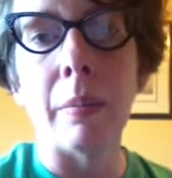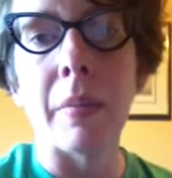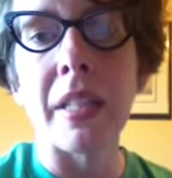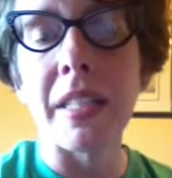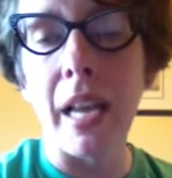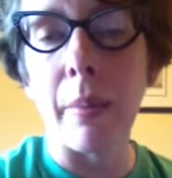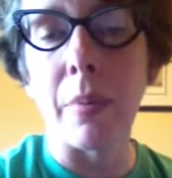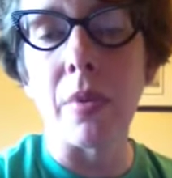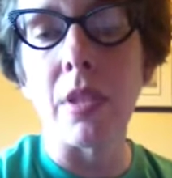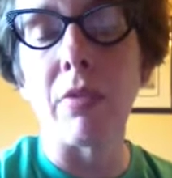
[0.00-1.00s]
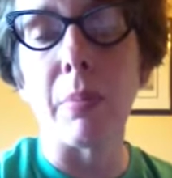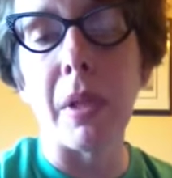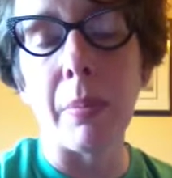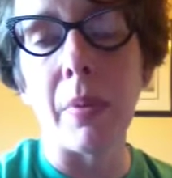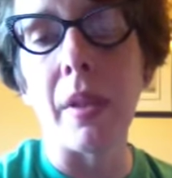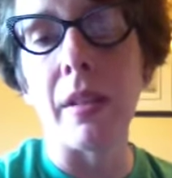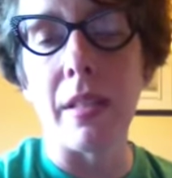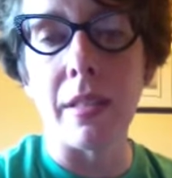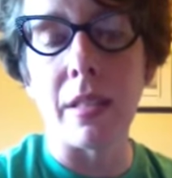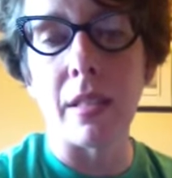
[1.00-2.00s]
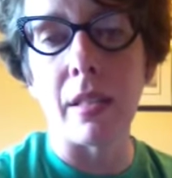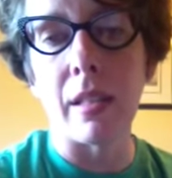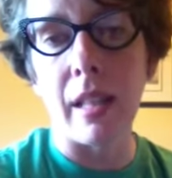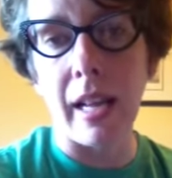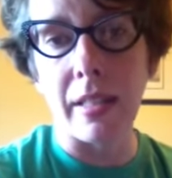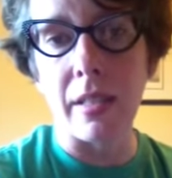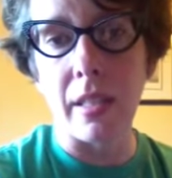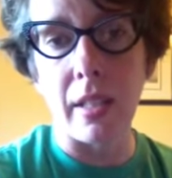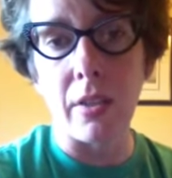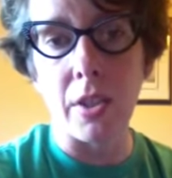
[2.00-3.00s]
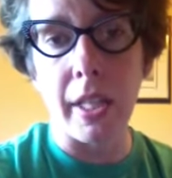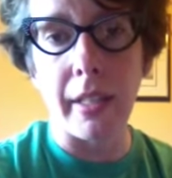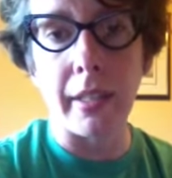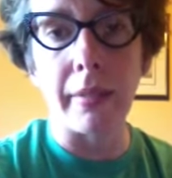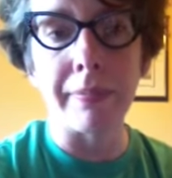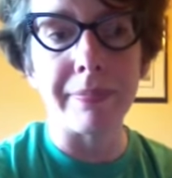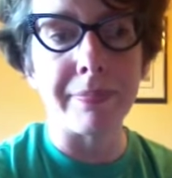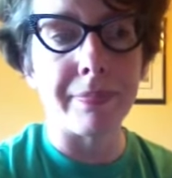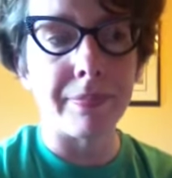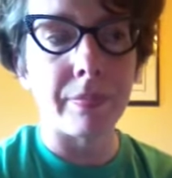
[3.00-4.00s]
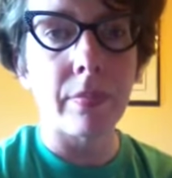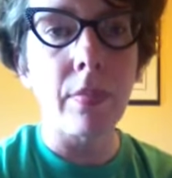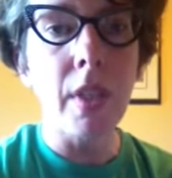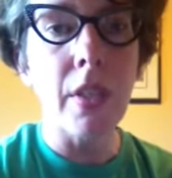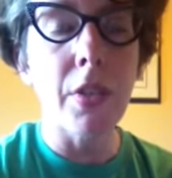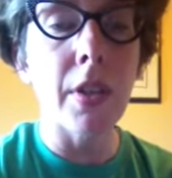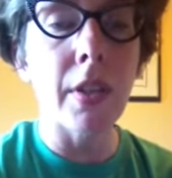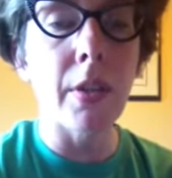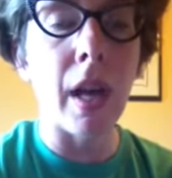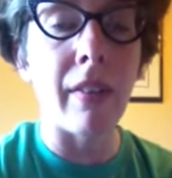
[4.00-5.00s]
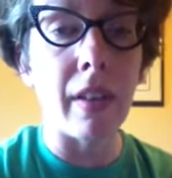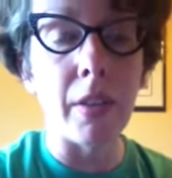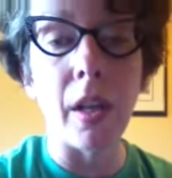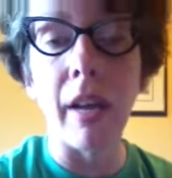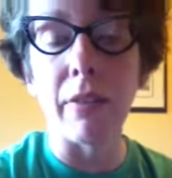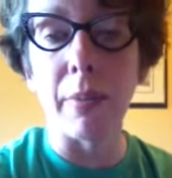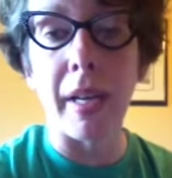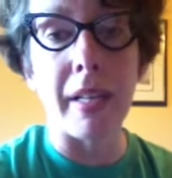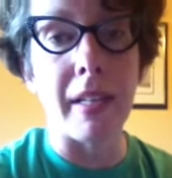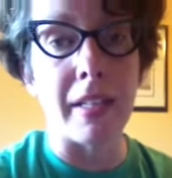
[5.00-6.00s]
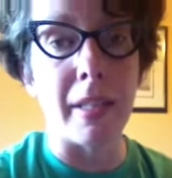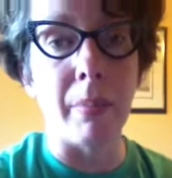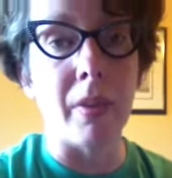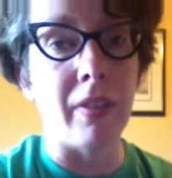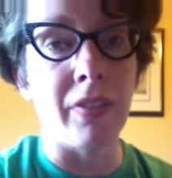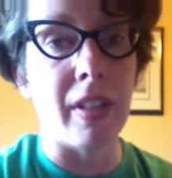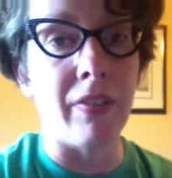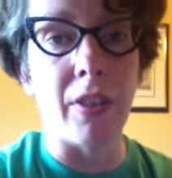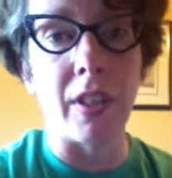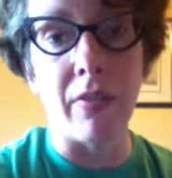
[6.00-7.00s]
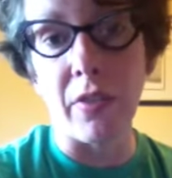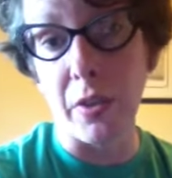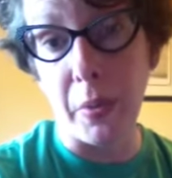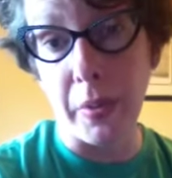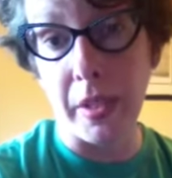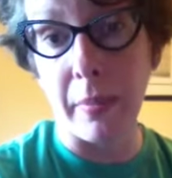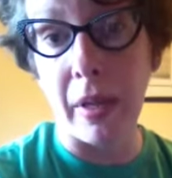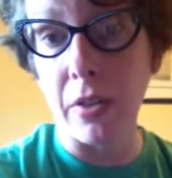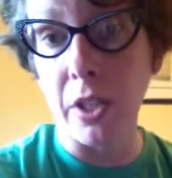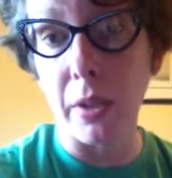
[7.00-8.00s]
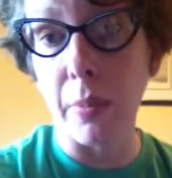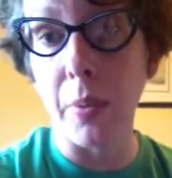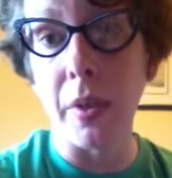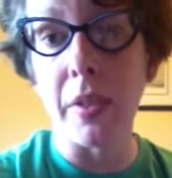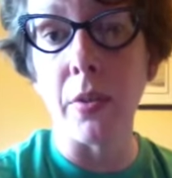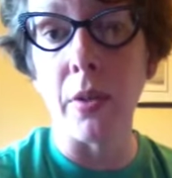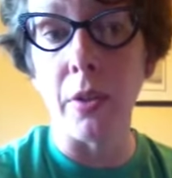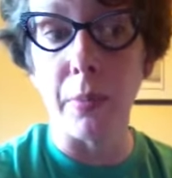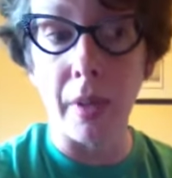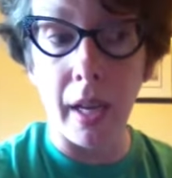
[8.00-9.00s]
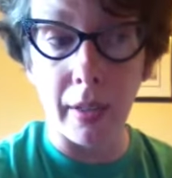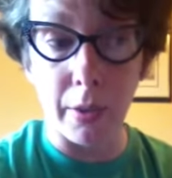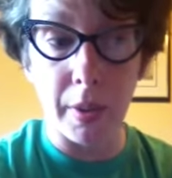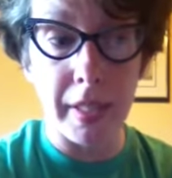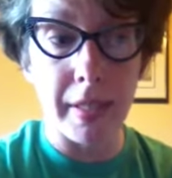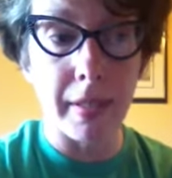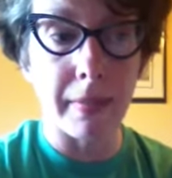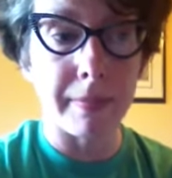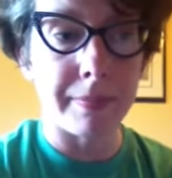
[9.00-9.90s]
examples from people in these classes that you're taking, so that you'll have a writing exemplar if you're confused about SharePoint or your Bloggaries.